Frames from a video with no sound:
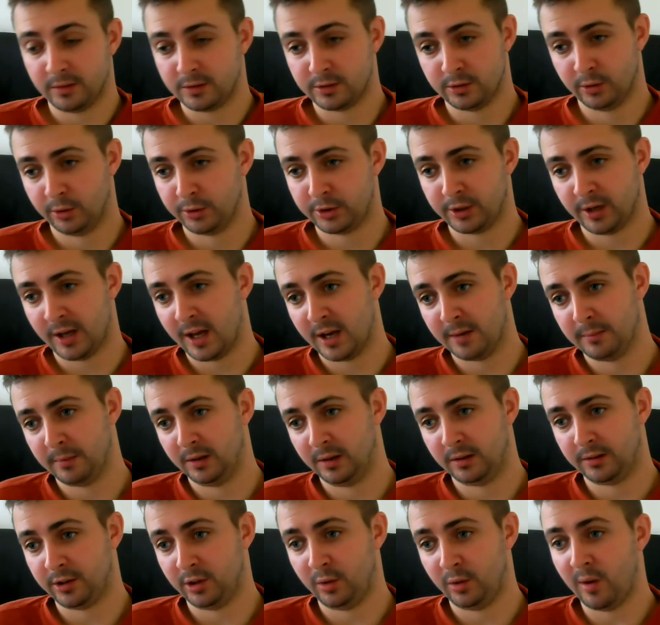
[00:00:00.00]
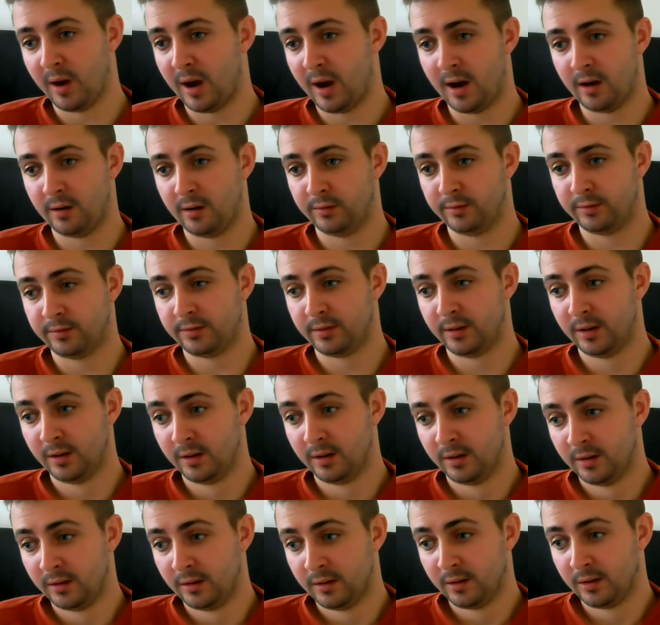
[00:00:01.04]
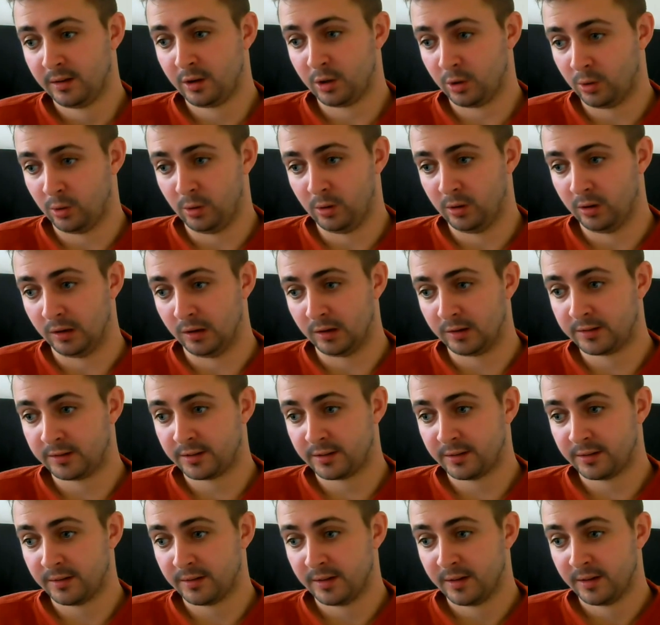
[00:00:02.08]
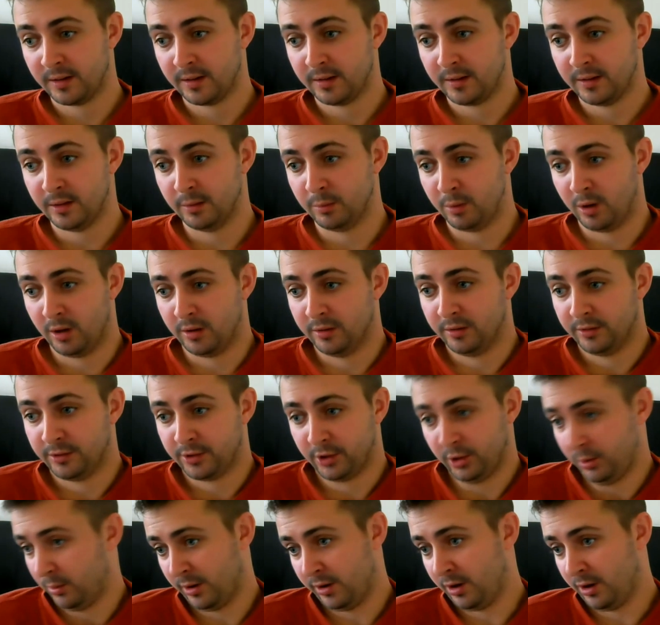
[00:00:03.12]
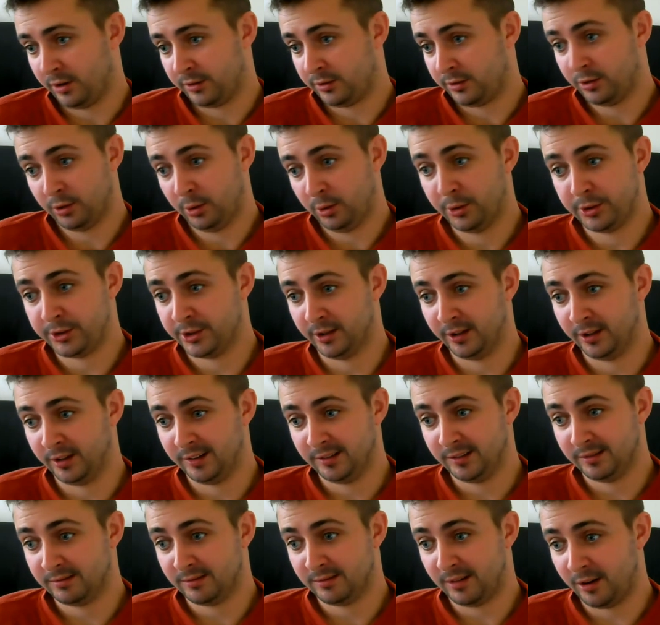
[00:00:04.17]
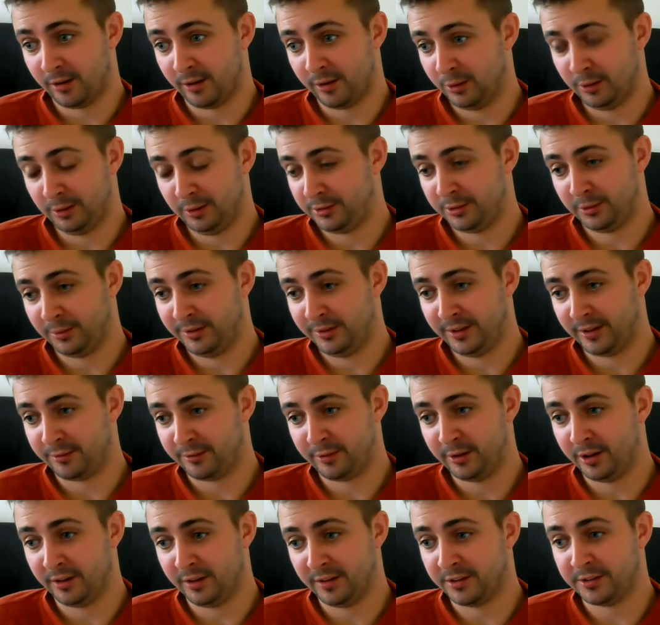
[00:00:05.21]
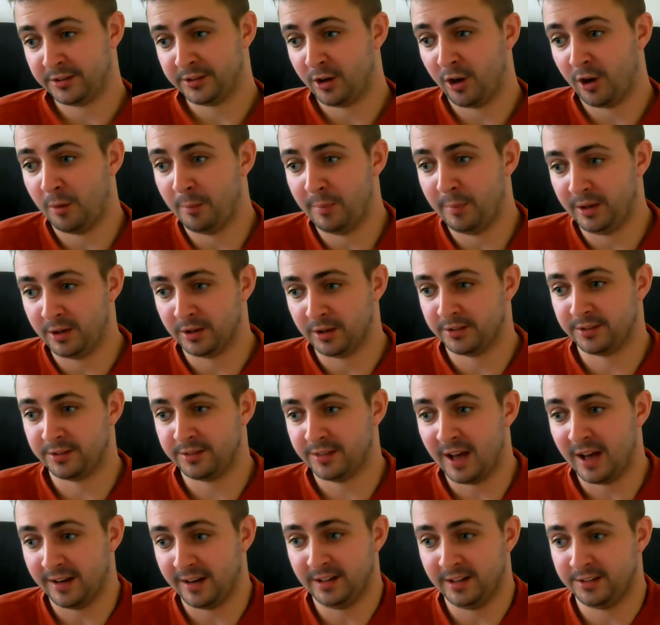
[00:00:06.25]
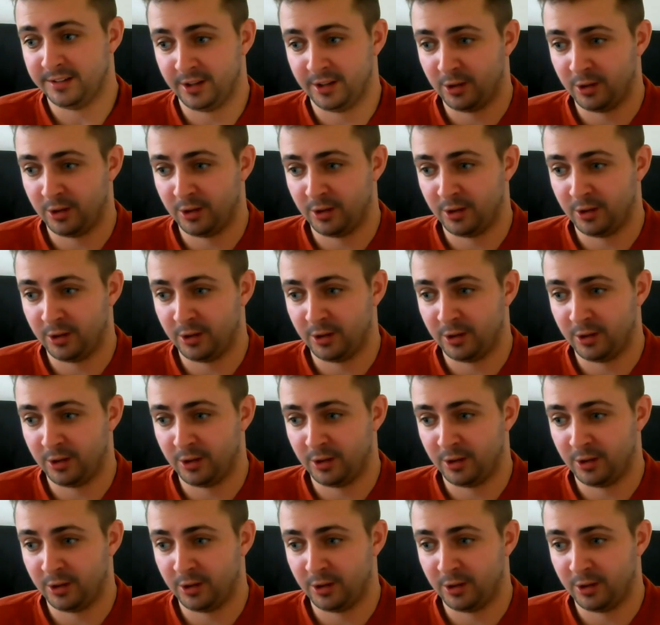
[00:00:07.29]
social animals who have calls, the ones who are not social are also indifferent to the song, because that is the